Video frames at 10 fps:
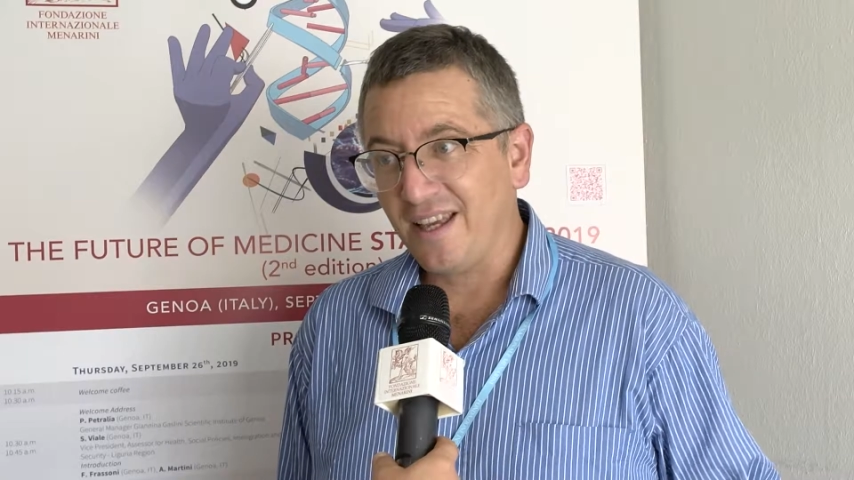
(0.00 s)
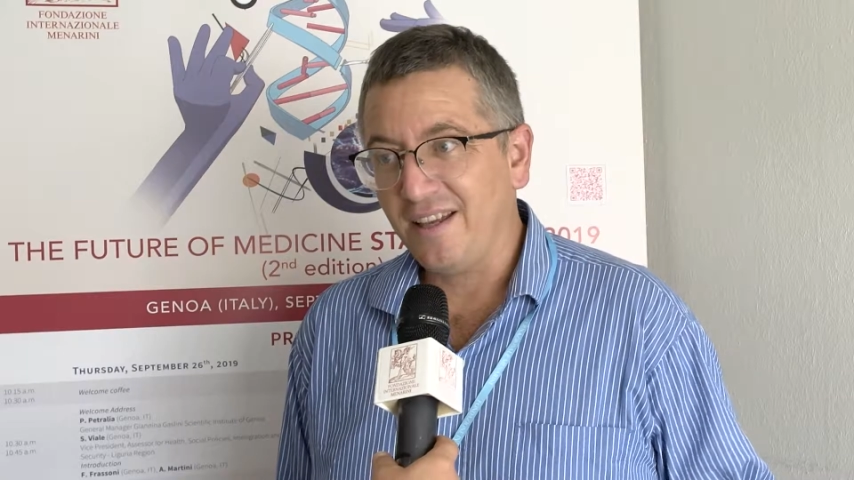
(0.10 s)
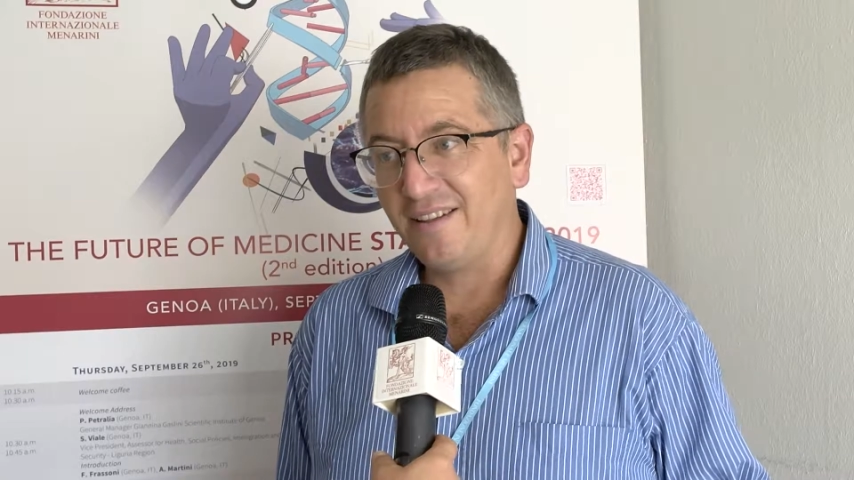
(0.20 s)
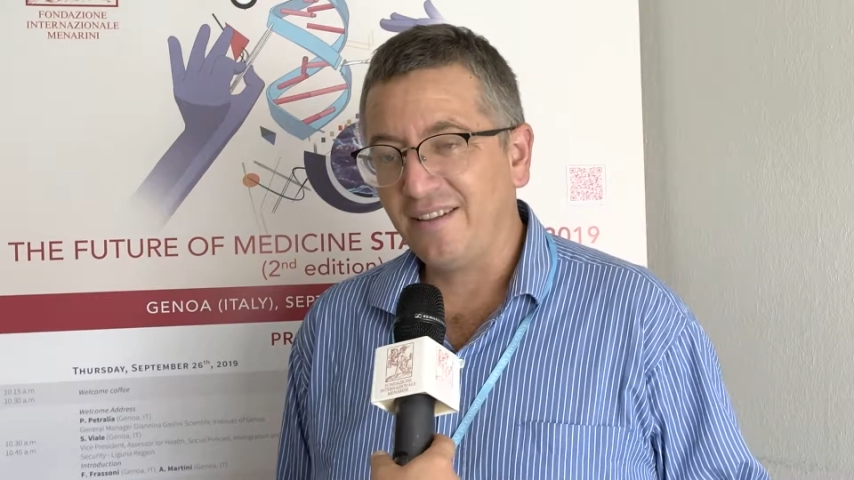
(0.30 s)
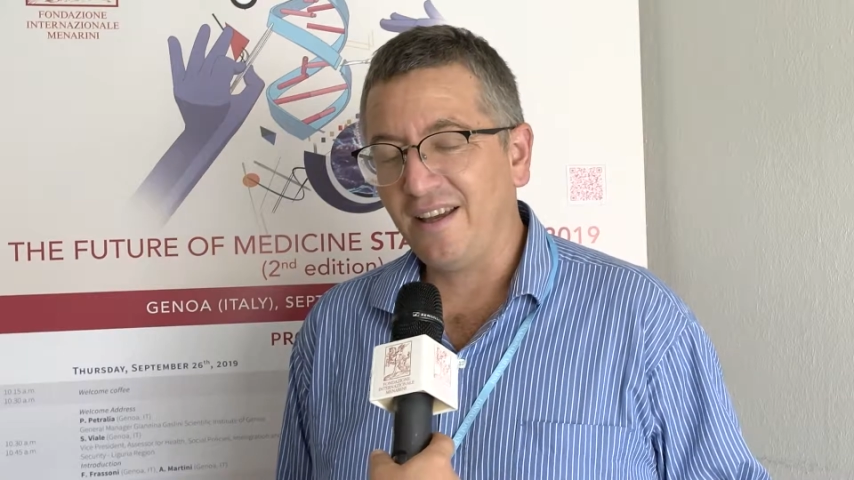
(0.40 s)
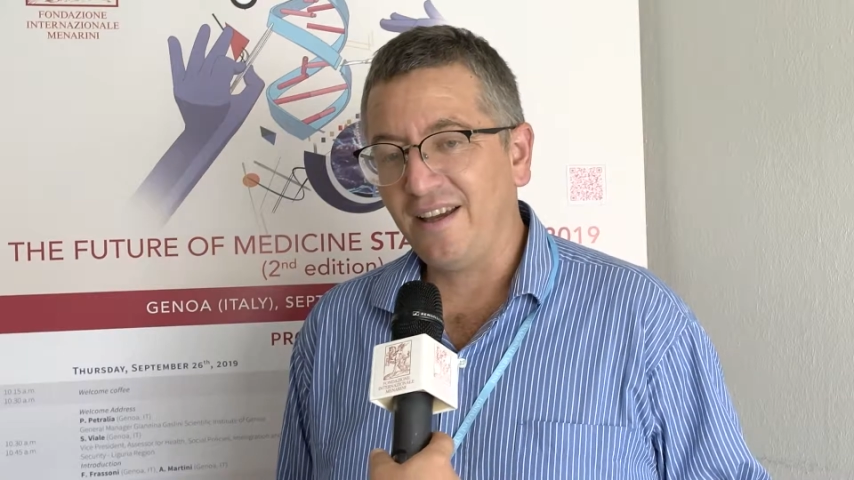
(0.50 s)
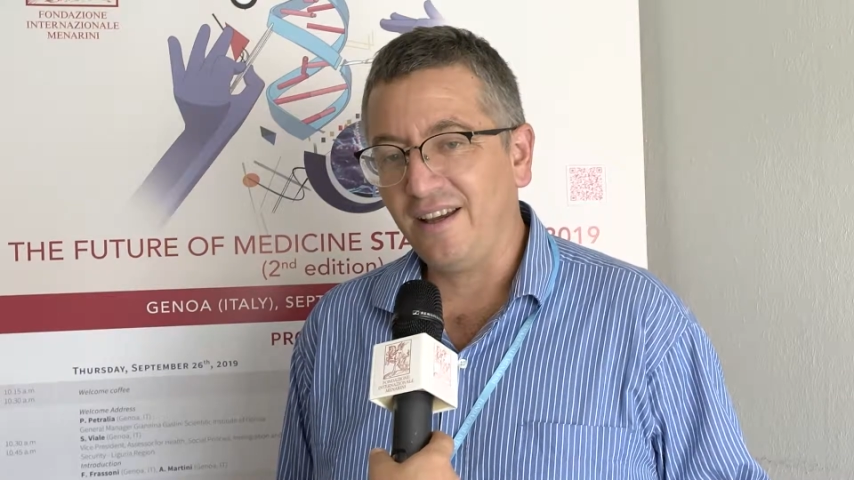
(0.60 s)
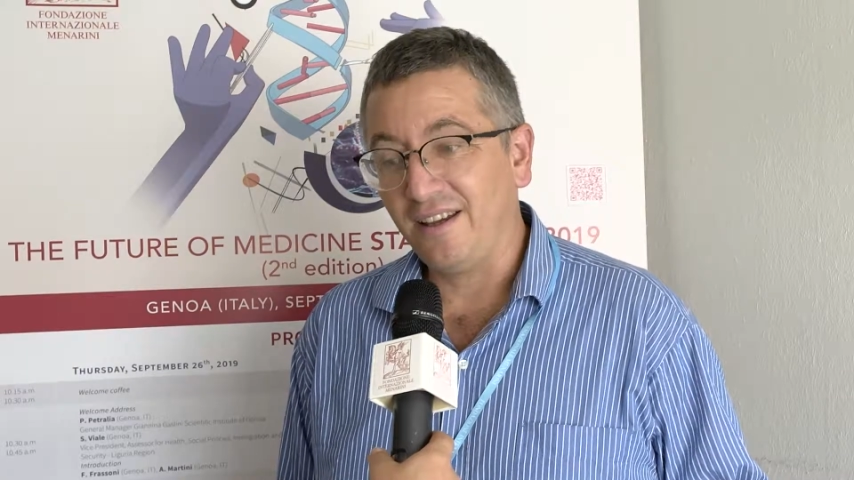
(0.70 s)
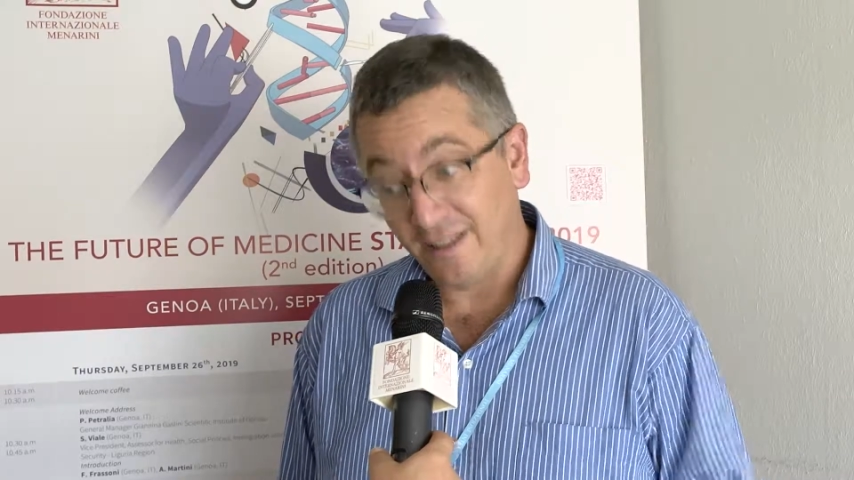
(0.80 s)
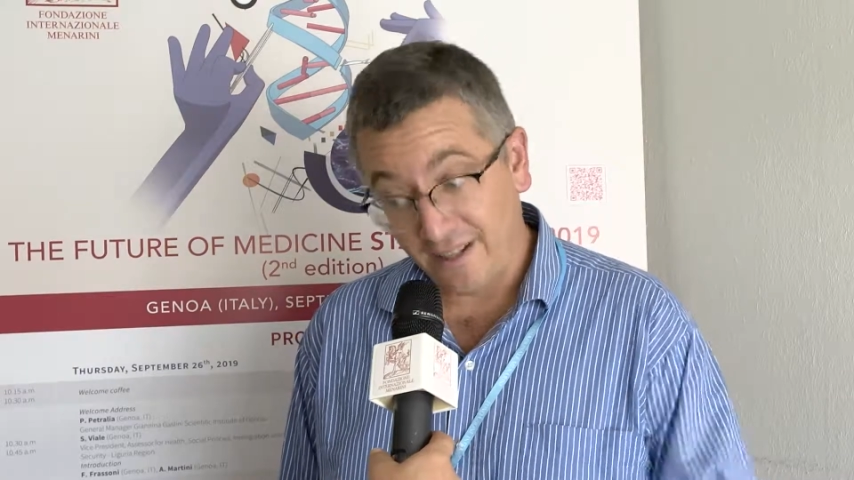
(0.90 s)
and
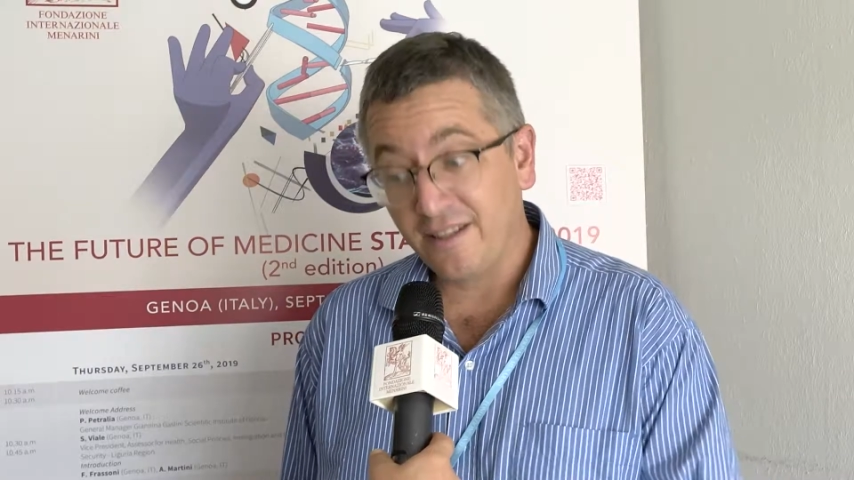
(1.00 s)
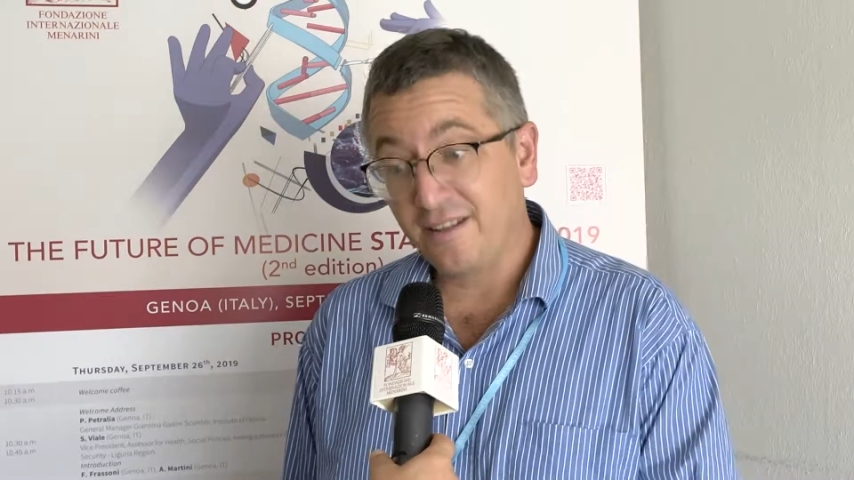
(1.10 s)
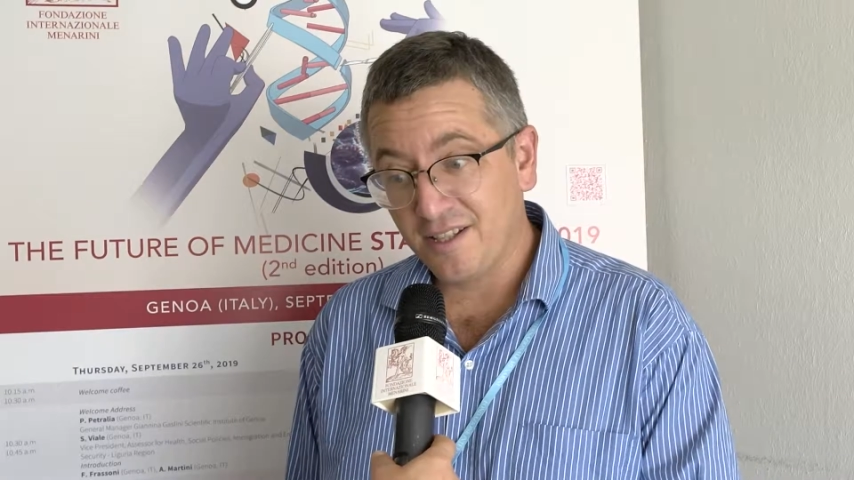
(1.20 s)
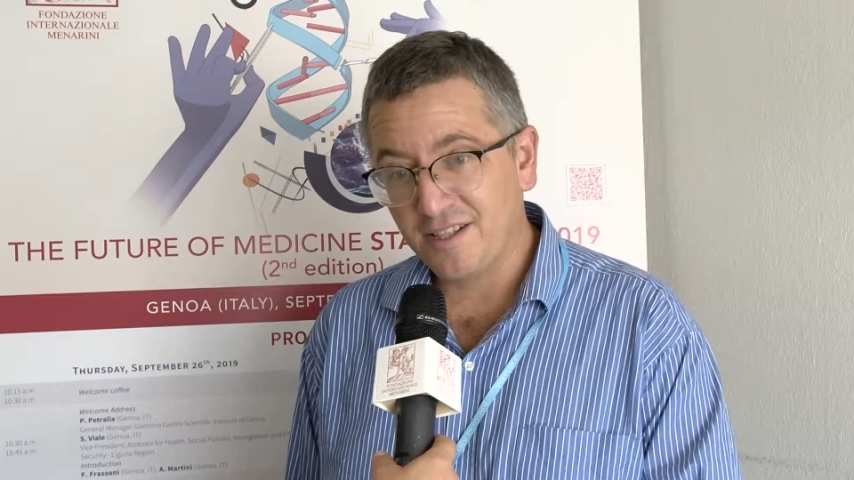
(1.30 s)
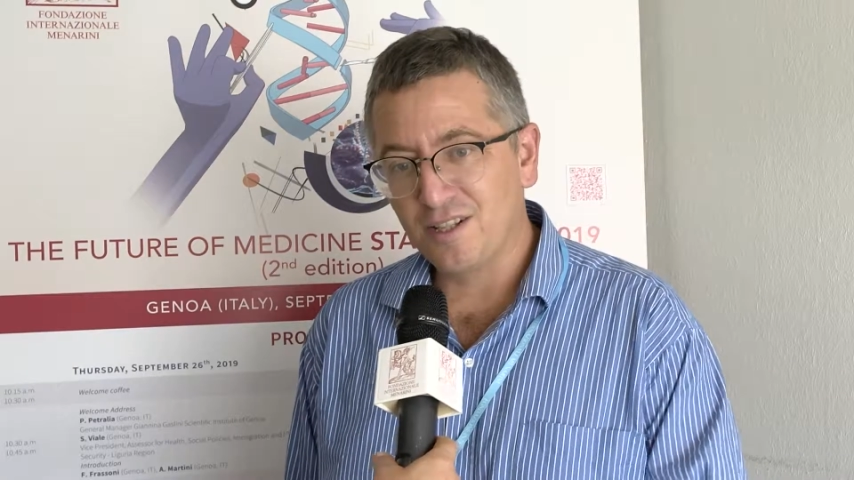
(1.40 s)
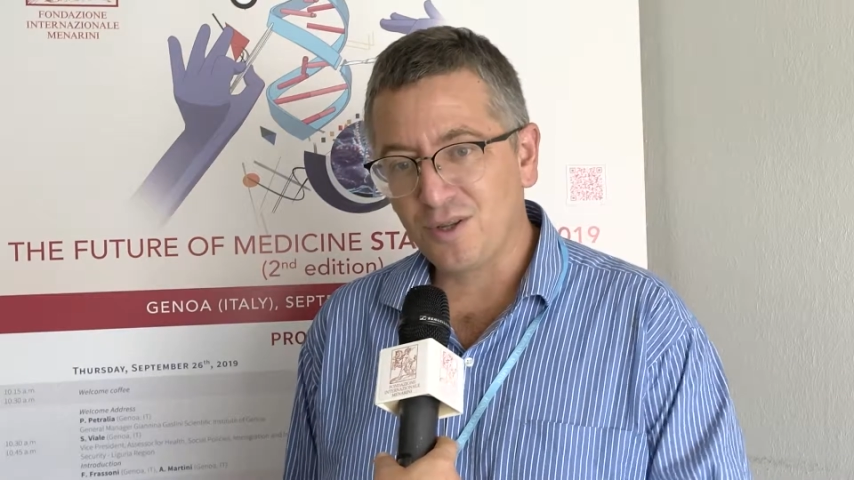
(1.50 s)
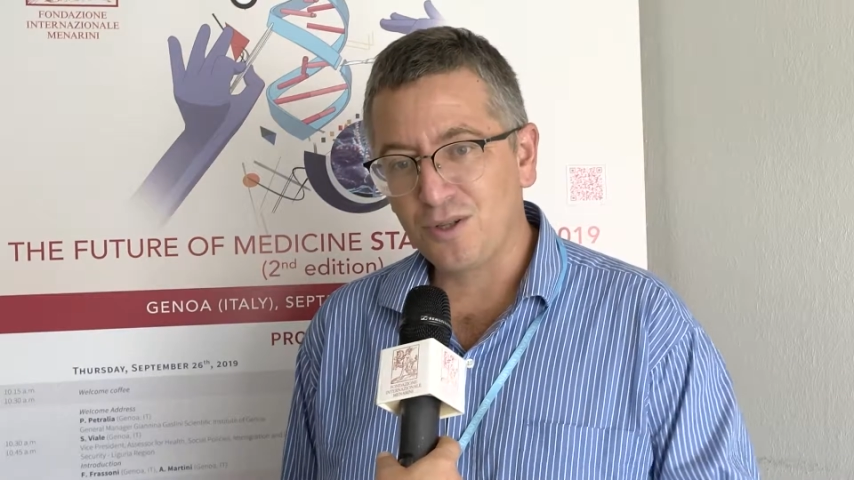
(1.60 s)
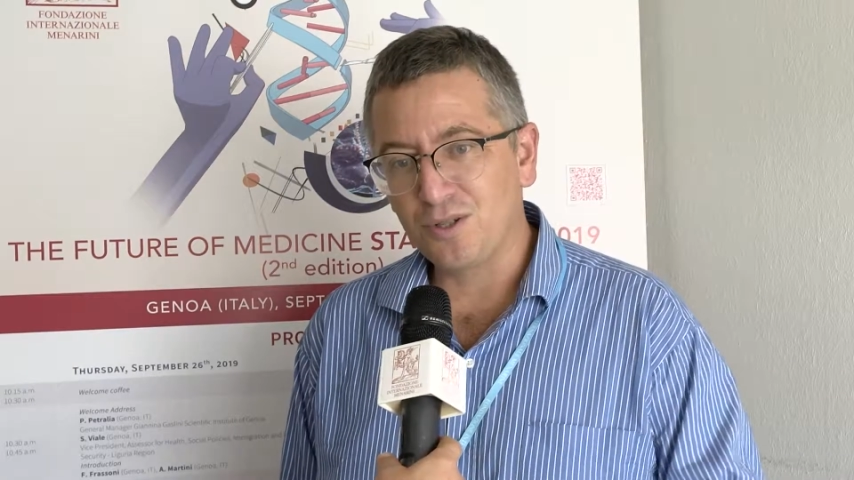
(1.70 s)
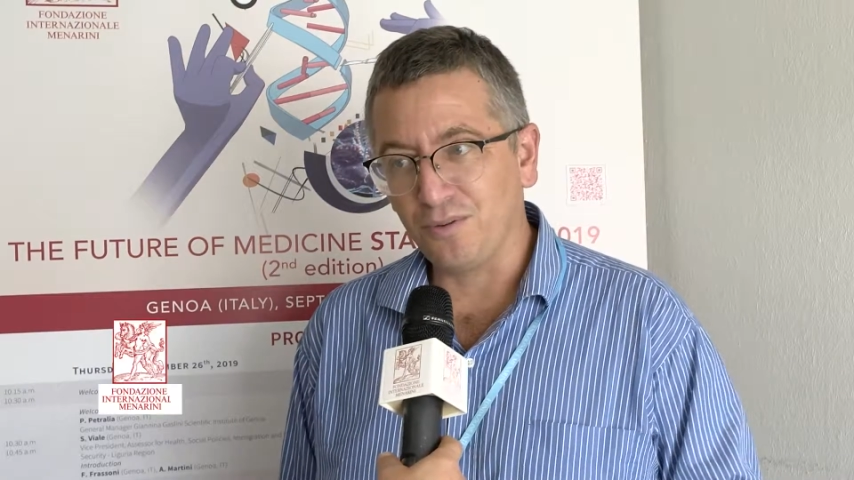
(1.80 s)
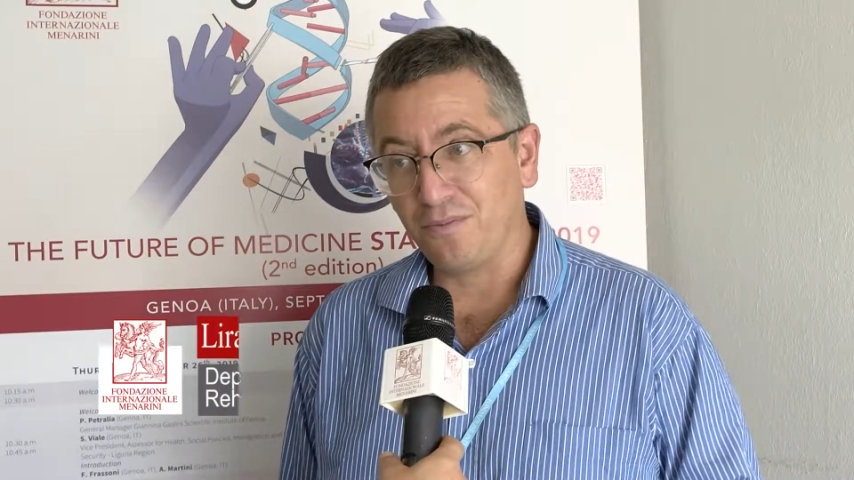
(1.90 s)
in T cells
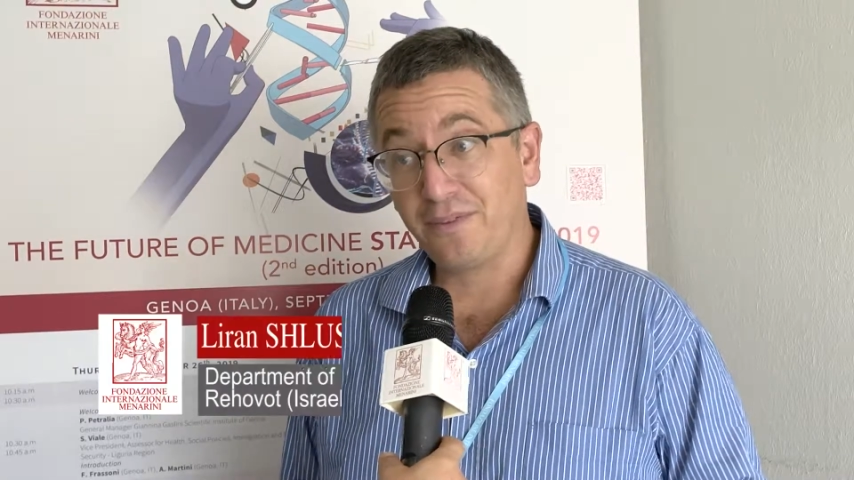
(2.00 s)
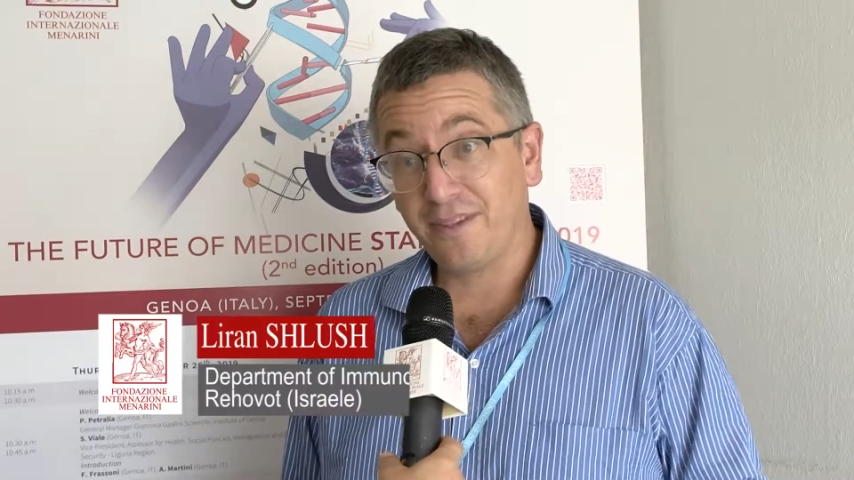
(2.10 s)
also.